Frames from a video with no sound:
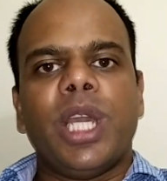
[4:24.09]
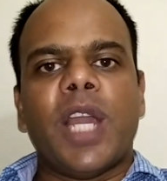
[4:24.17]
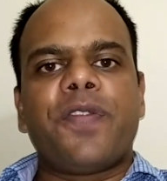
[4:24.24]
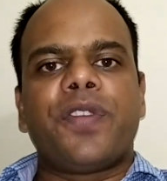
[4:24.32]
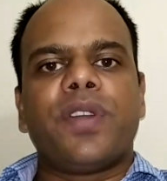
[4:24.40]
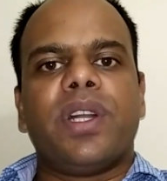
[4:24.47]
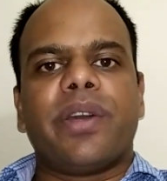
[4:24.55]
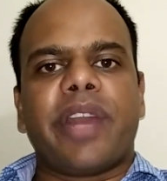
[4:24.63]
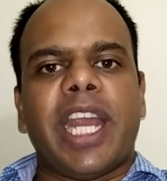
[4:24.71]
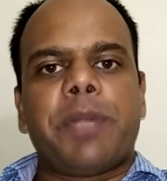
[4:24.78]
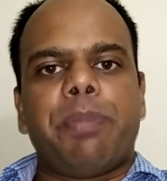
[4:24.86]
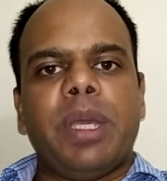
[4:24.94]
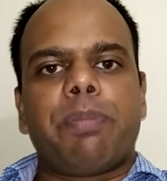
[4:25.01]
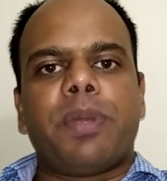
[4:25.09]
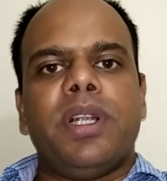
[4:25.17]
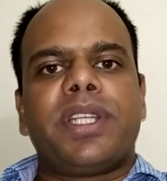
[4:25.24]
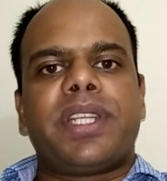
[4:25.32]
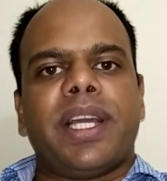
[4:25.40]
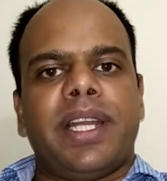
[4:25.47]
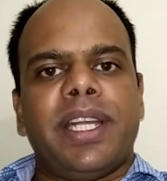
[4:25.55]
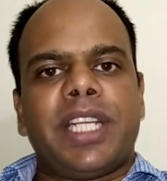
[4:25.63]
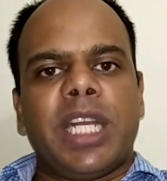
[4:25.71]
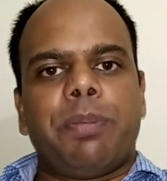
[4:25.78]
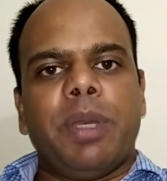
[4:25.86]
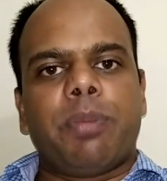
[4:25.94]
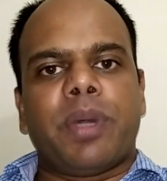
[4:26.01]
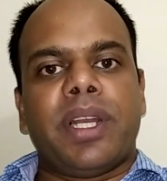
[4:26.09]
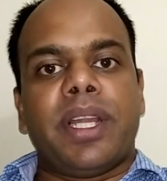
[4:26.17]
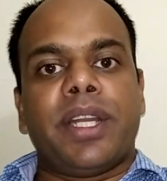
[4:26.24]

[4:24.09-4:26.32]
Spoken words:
If great people, talented people